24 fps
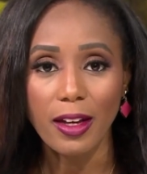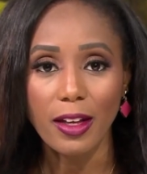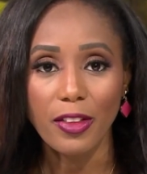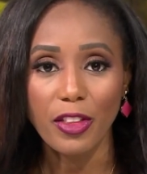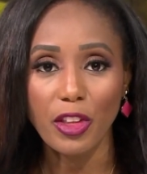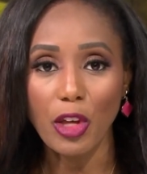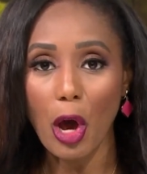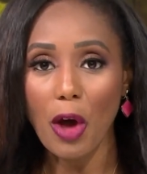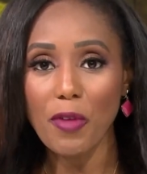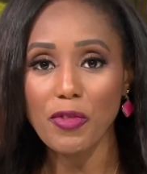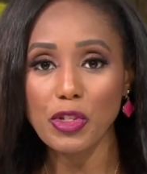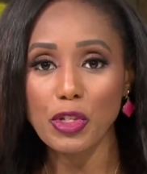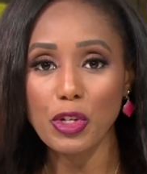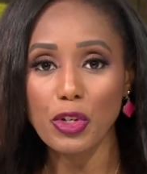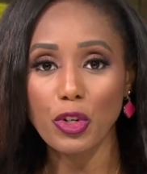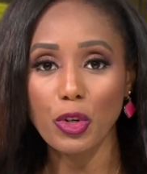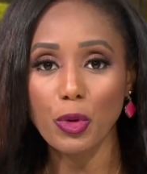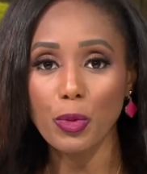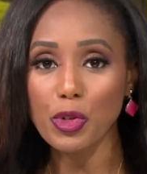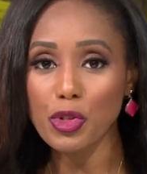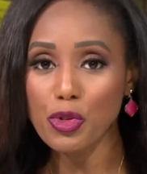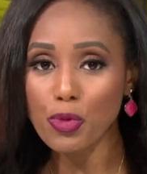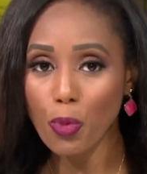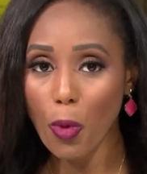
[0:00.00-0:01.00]
The officer
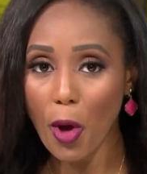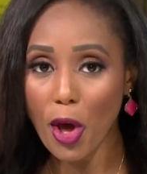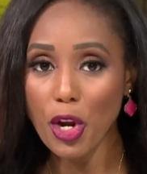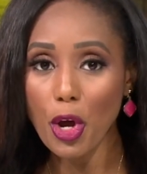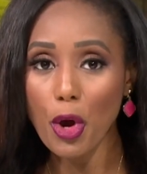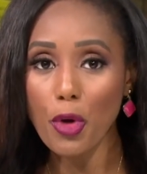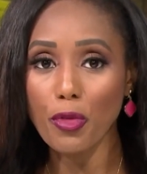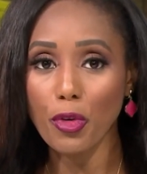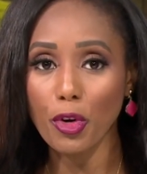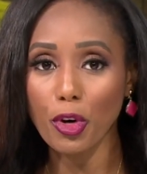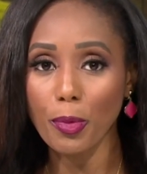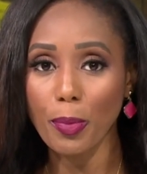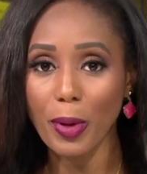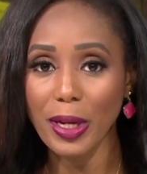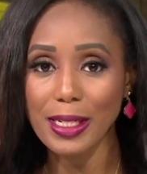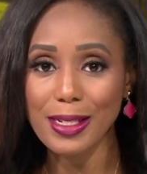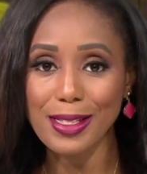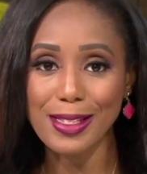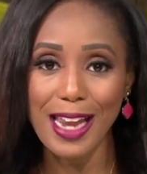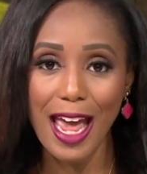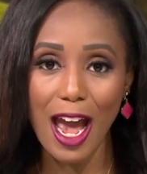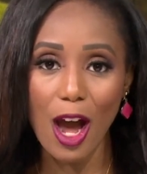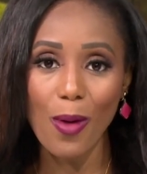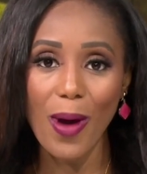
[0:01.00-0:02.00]
was run over but
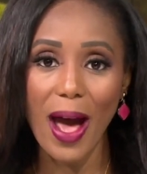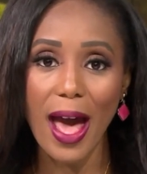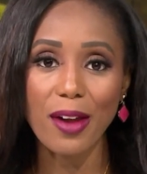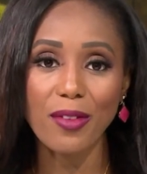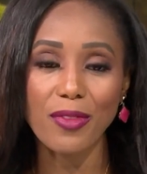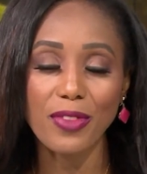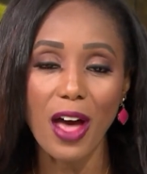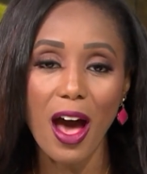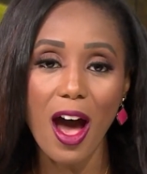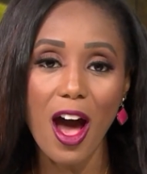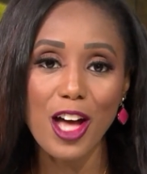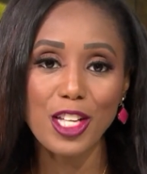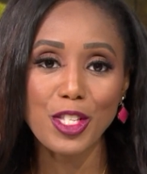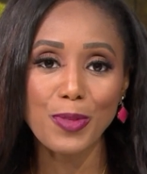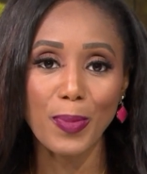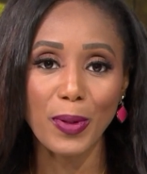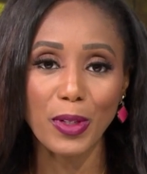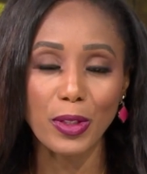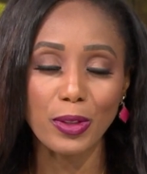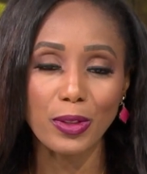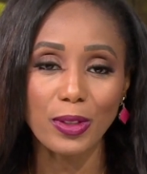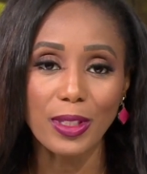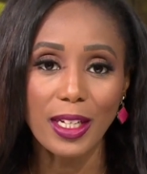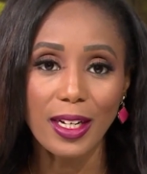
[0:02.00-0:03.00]
is now out of the
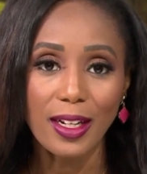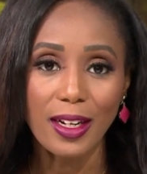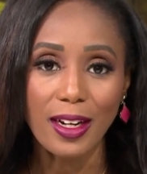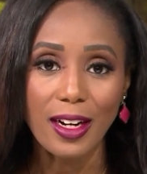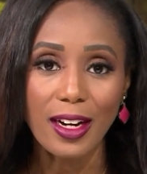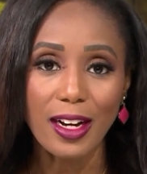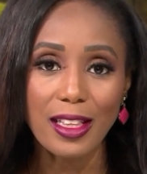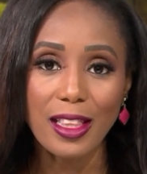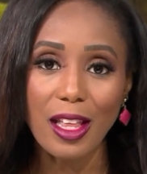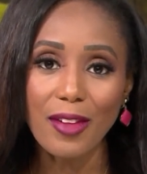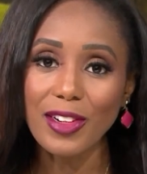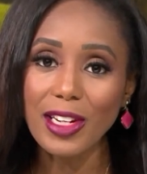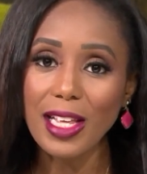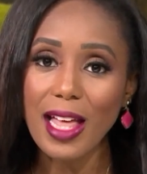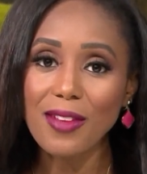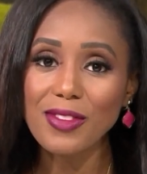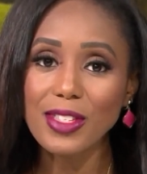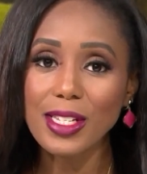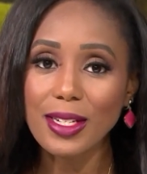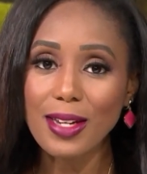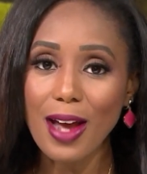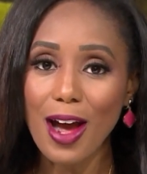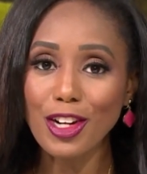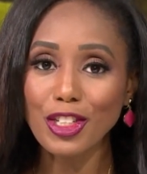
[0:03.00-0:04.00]
hospital. 11Alive's
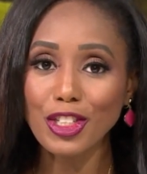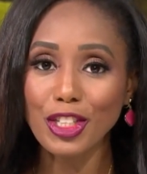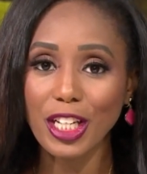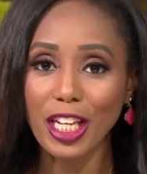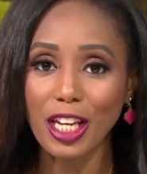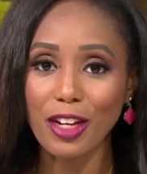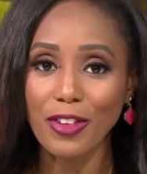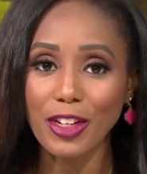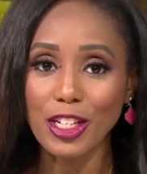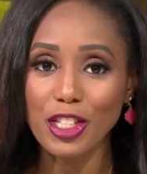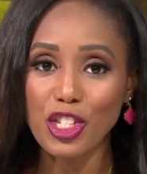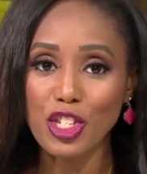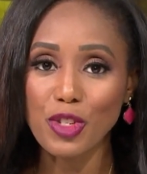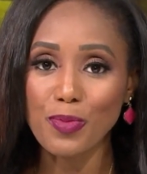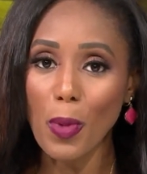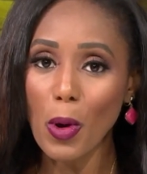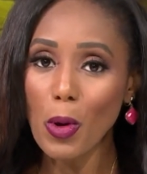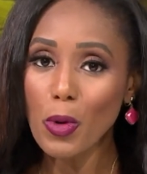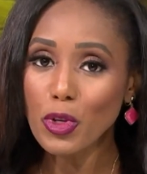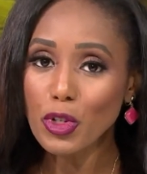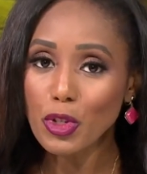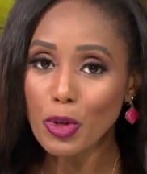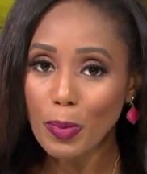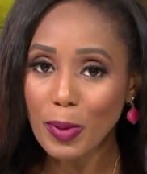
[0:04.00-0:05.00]
Latasha Givens
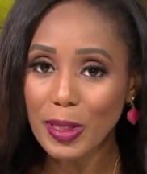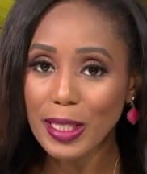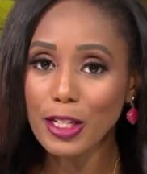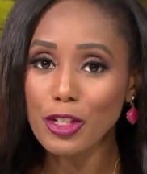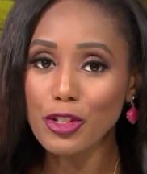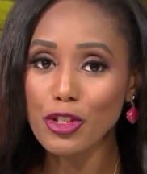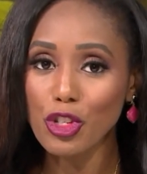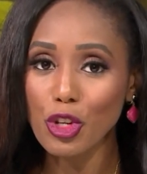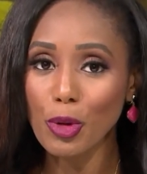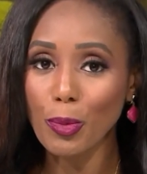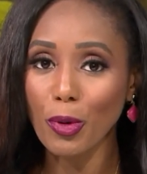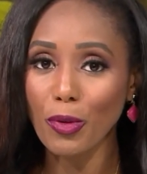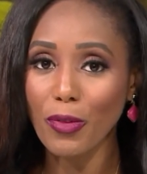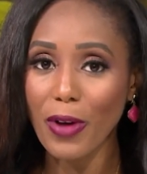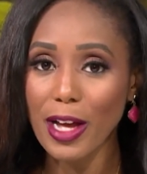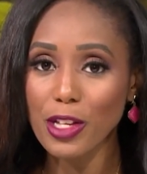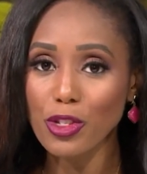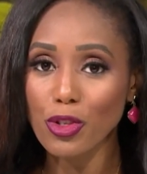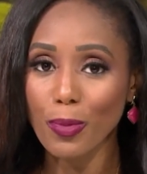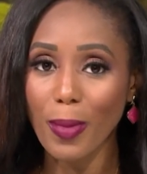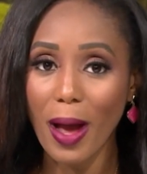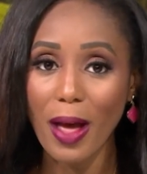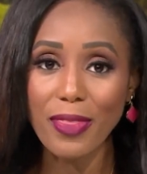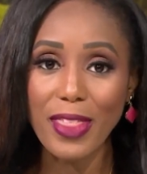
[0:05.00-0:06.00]
spoke to a police
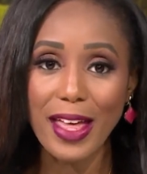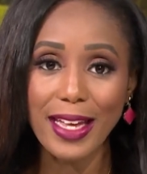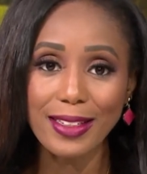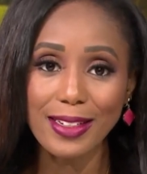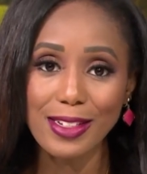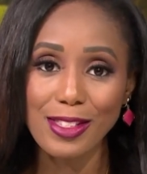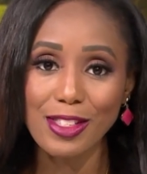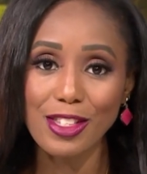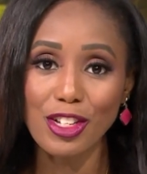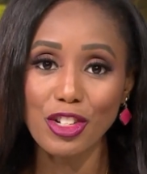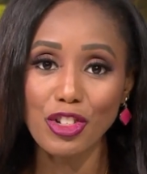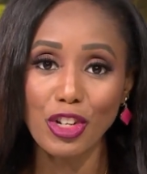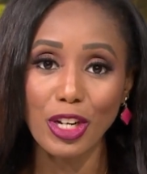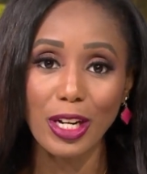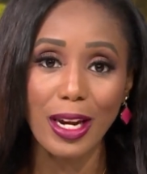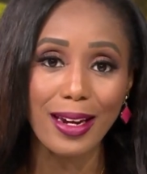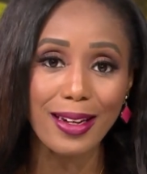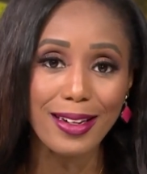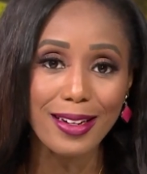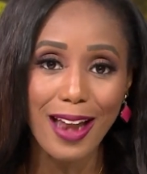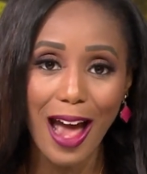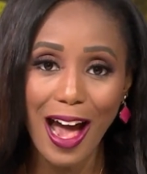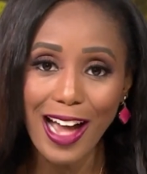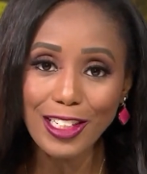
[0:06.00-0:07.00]
supervisor about that decision
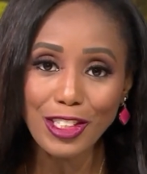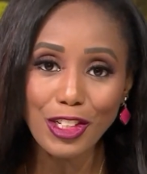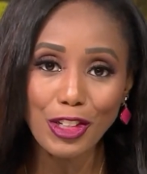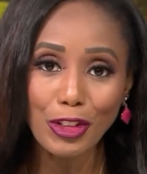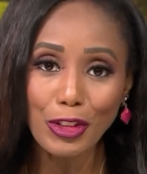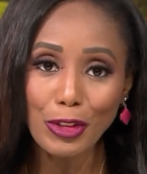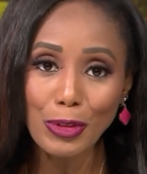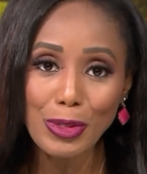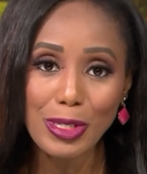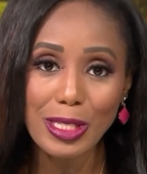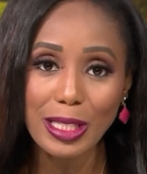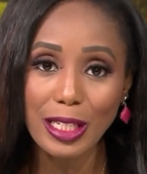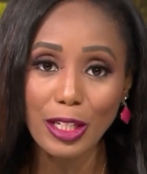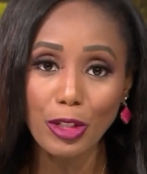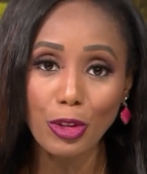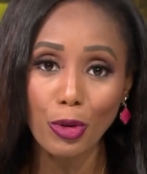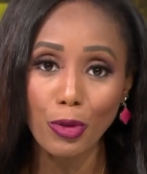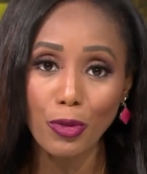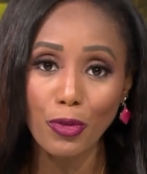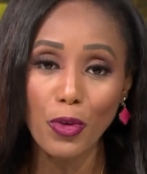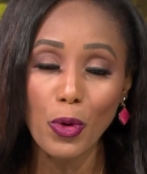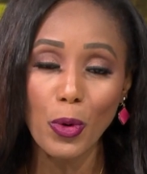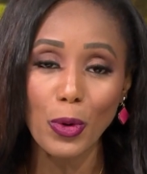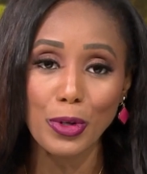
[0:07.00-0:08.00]
not to use
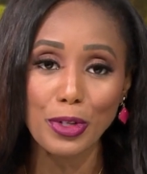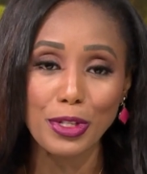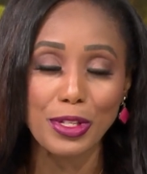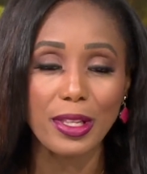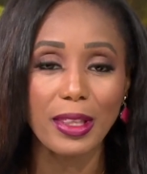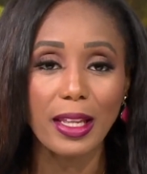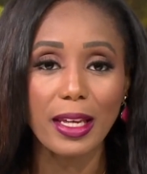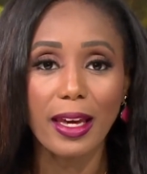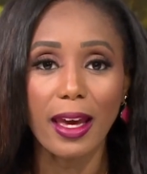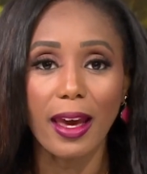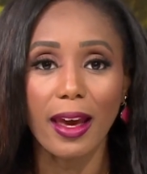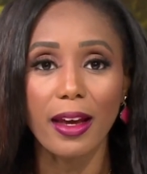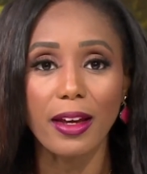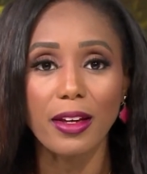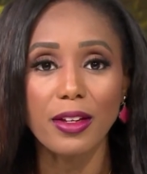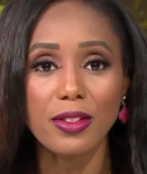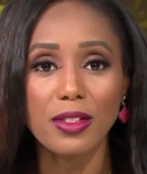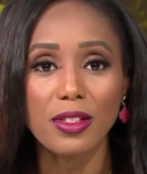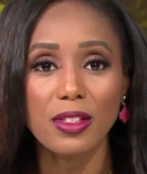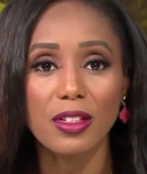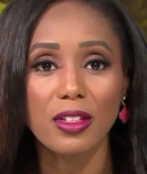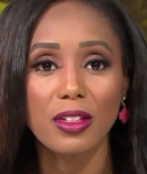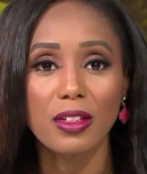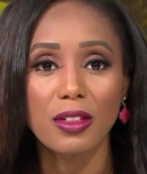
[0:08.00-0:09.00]
lethal force in the case.